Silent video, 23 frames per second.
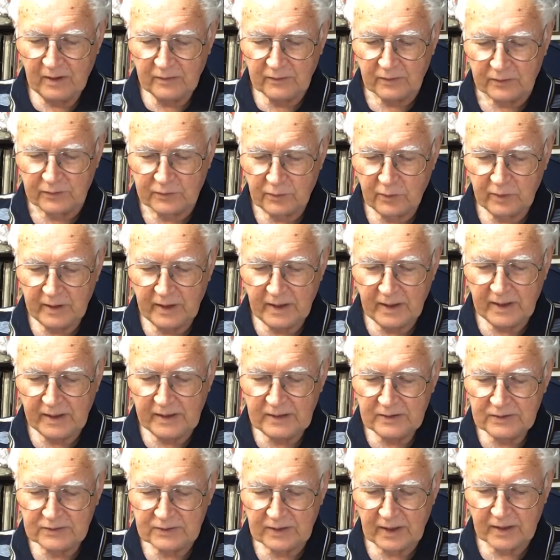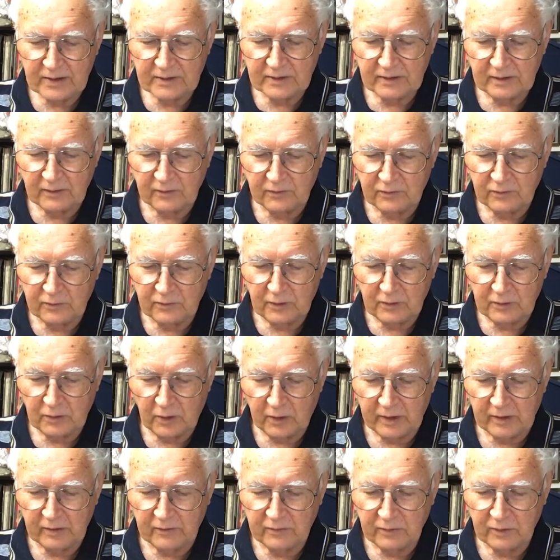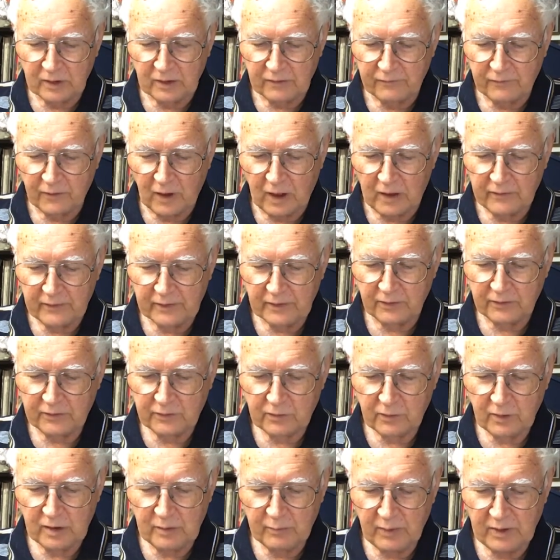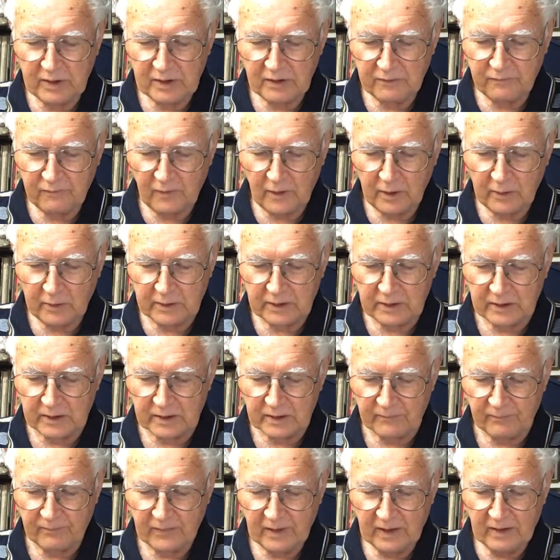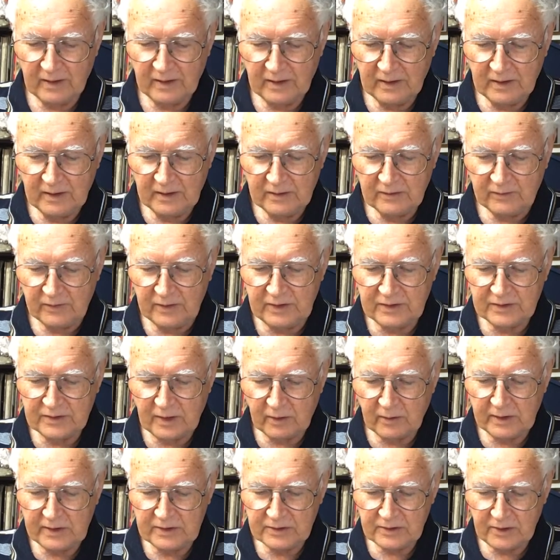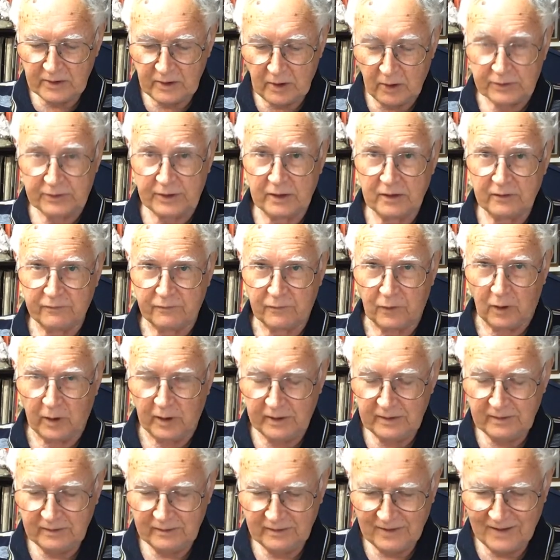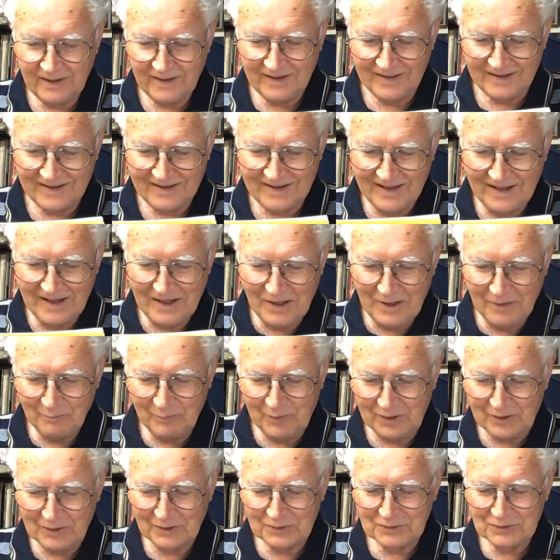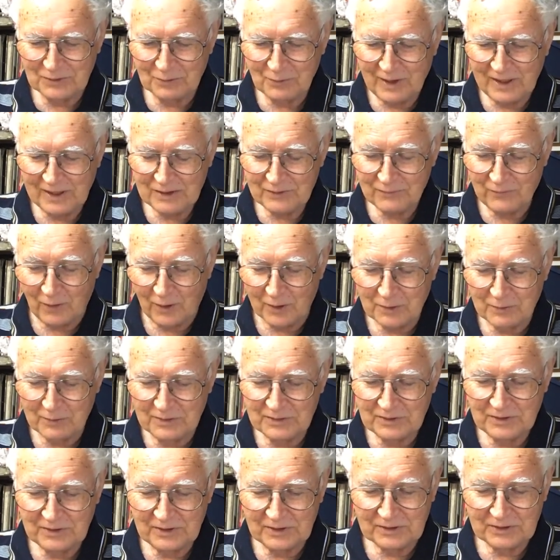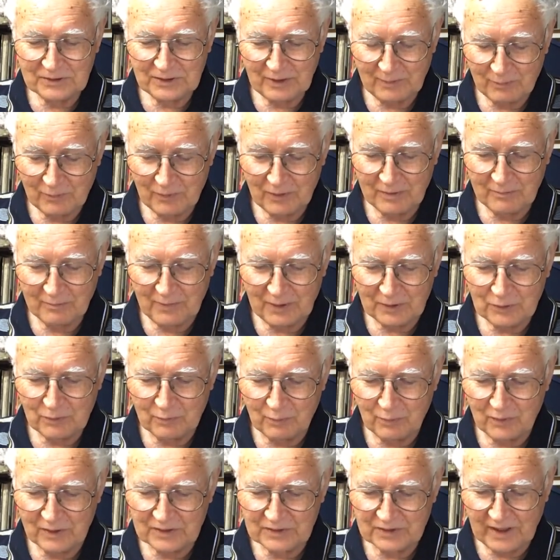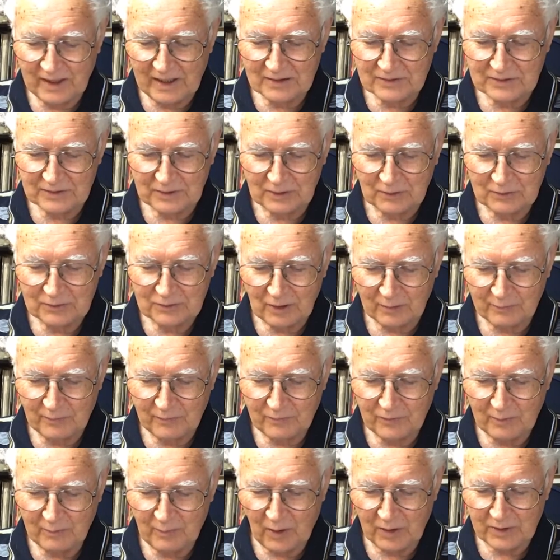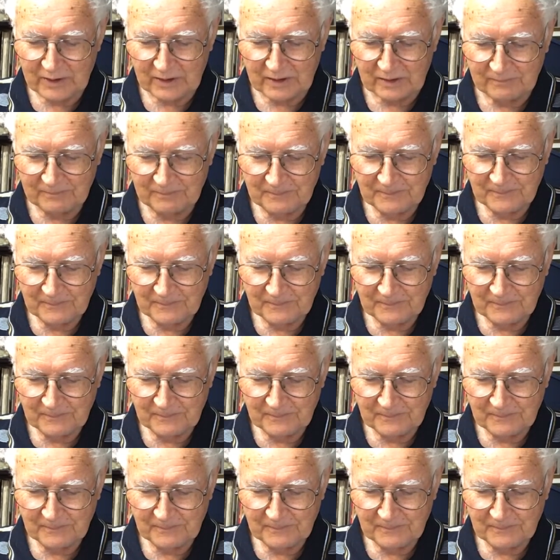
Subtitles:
The 3A started in 1935 and the 3B the following year. These are easily identified because the rangefinder is in a separate metal pressed housing on top of the body.